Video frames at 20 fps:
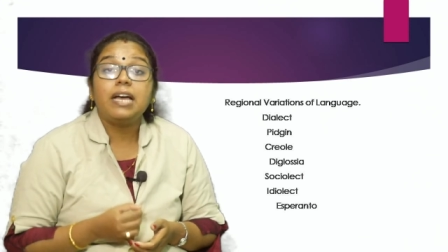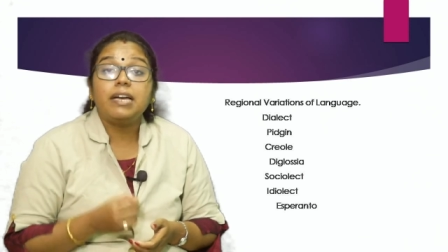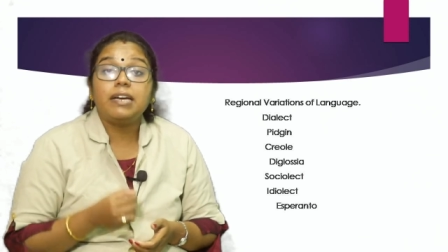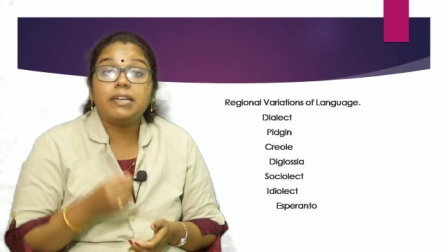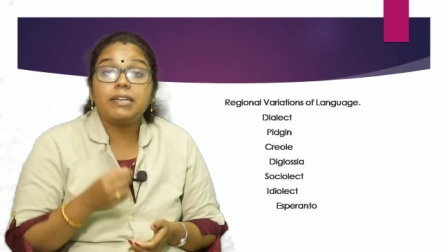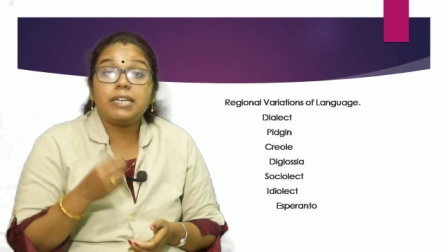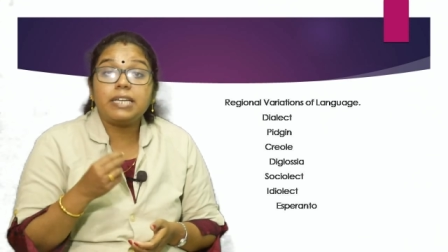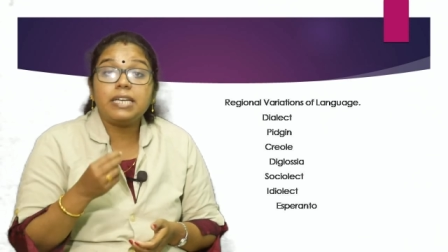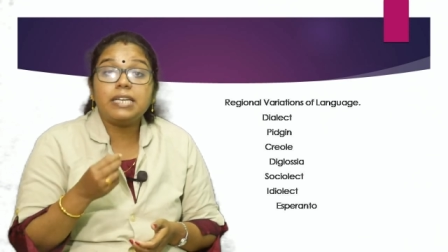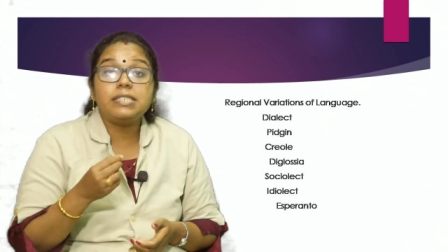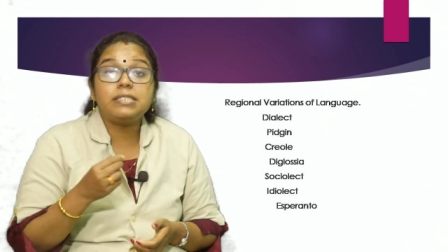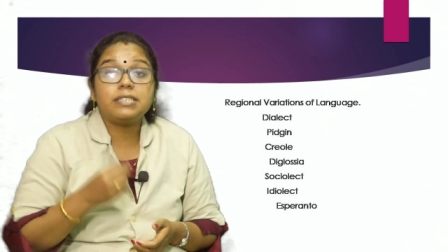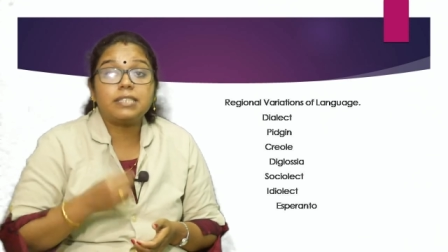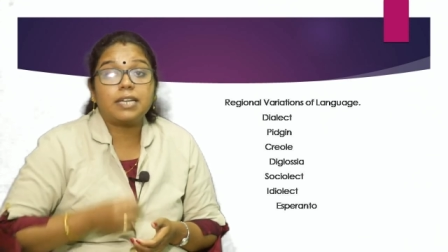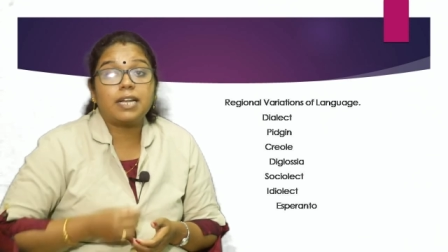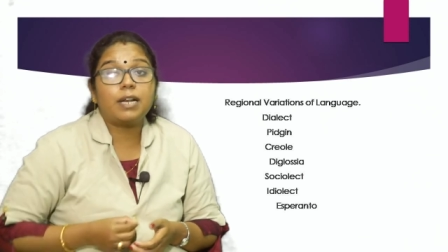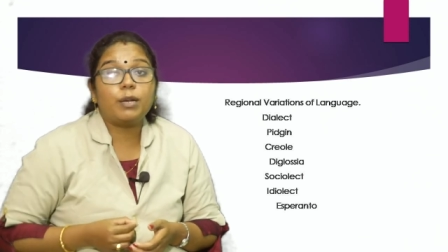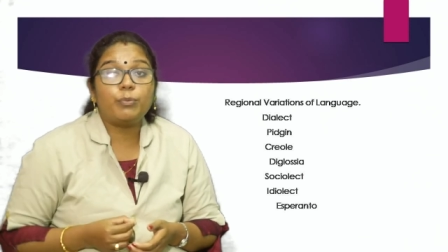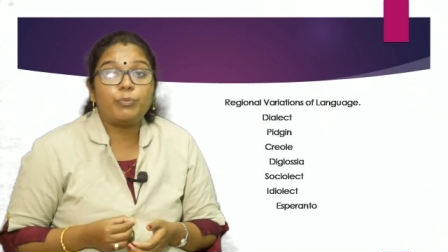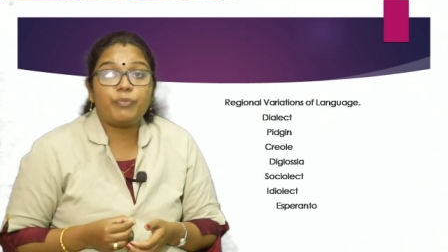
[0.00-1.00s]

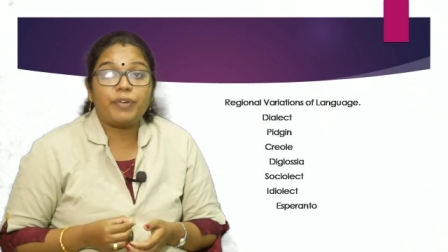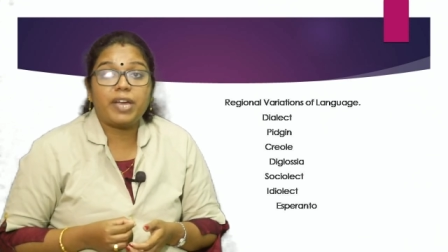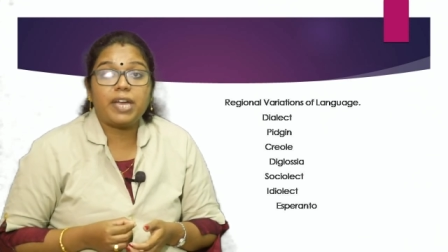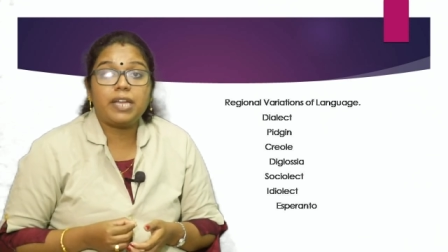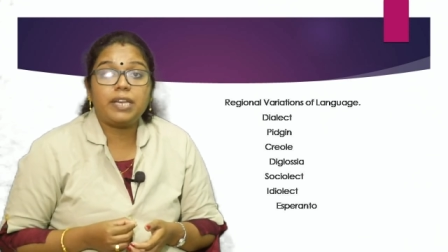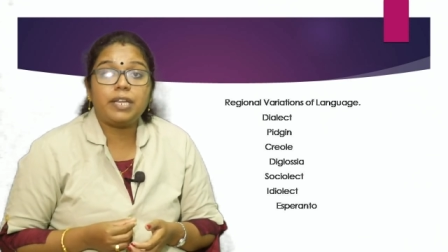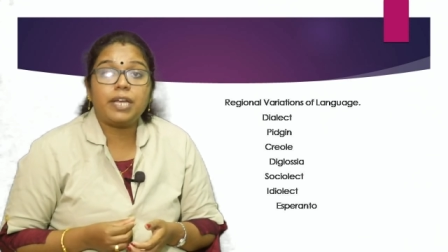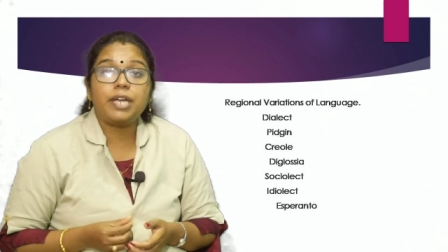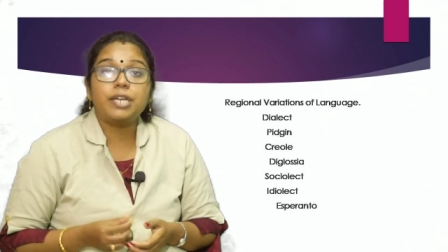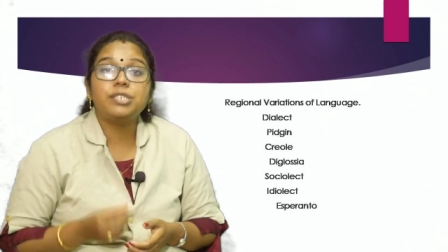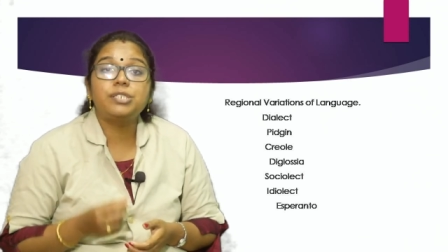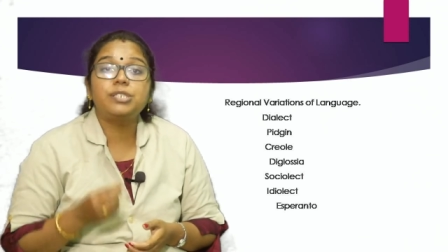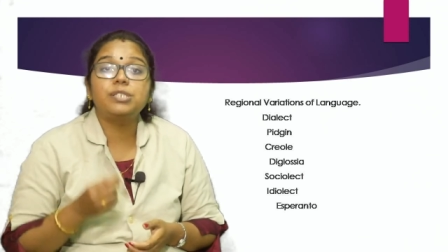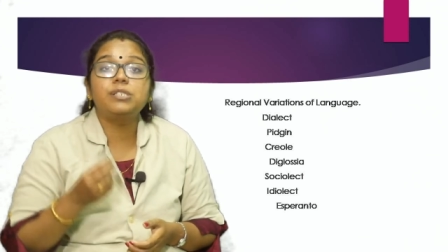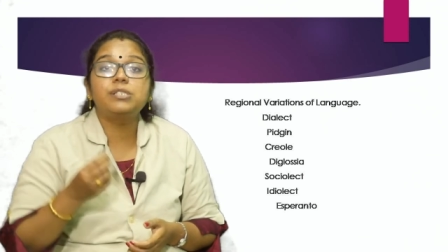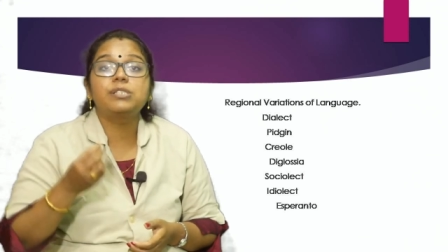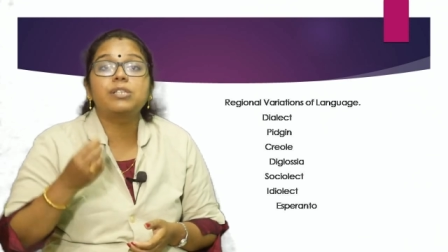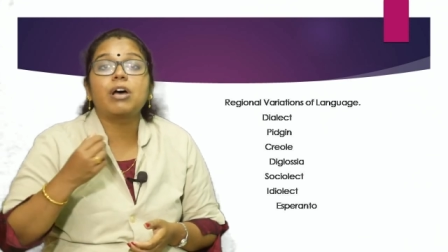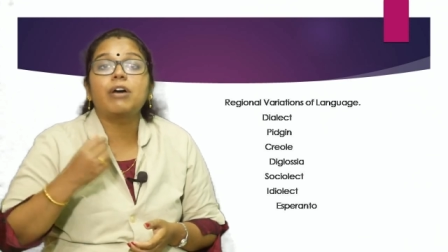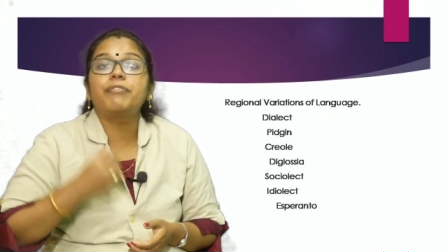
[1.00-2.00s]
regional
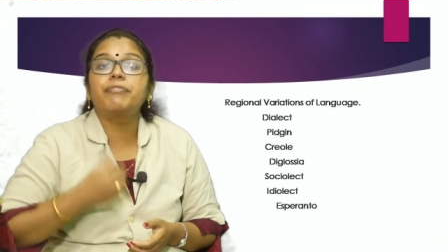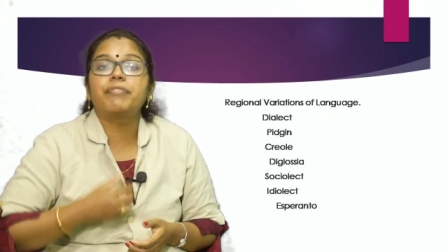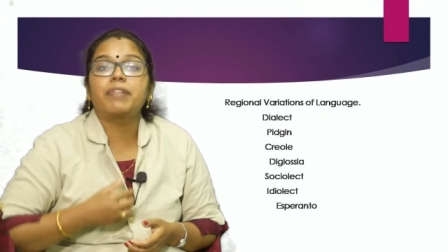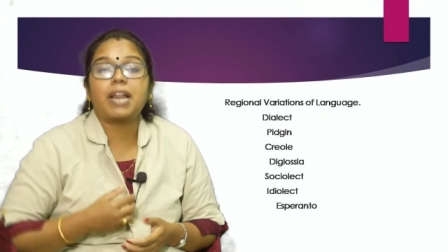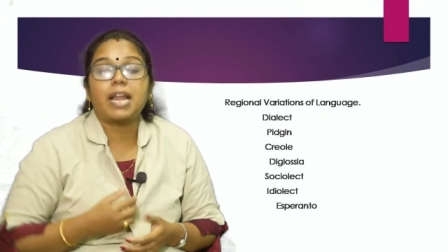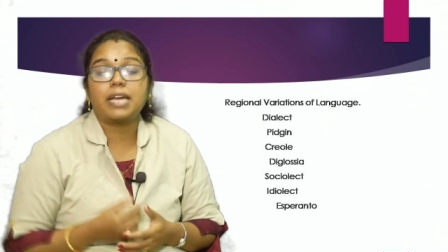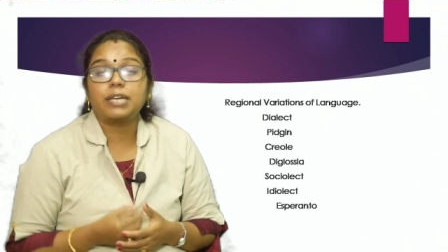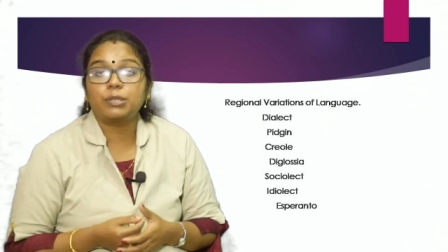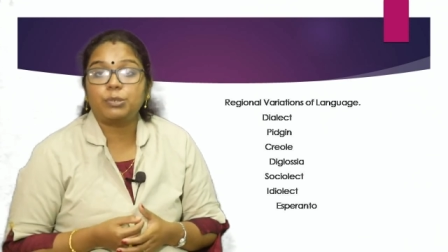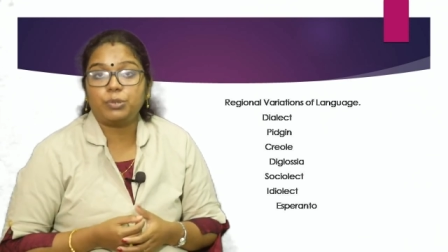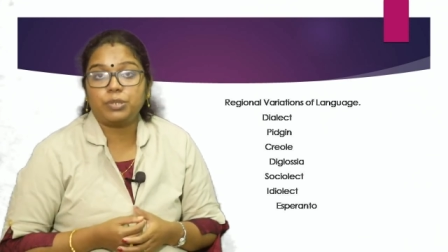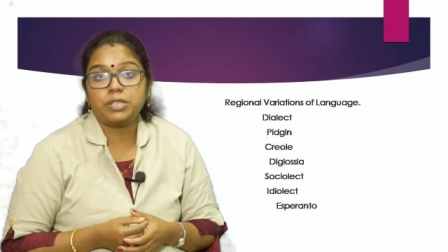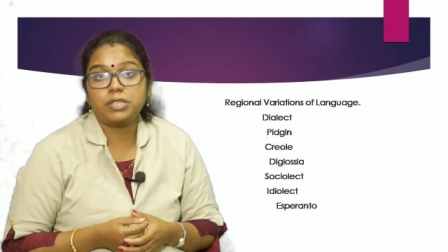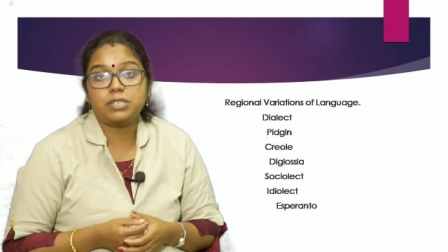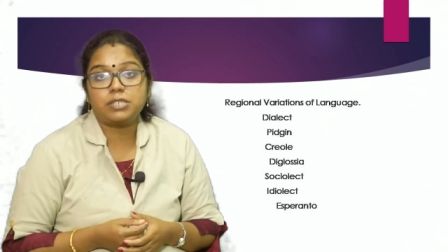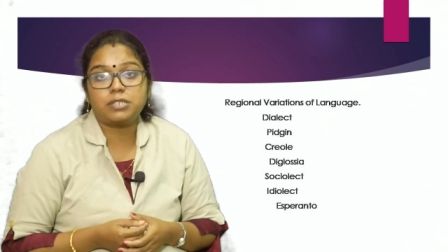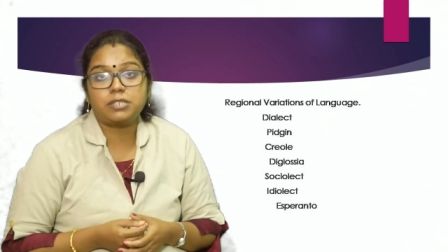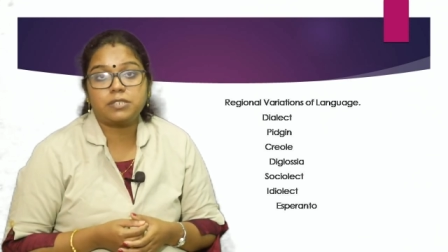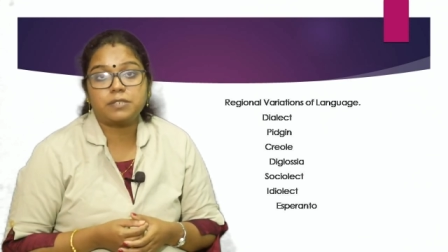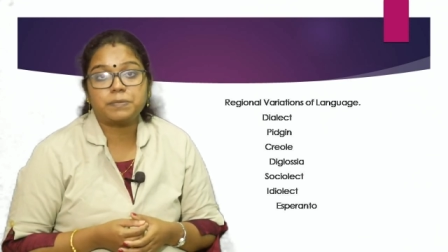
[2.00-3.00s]
variations of language.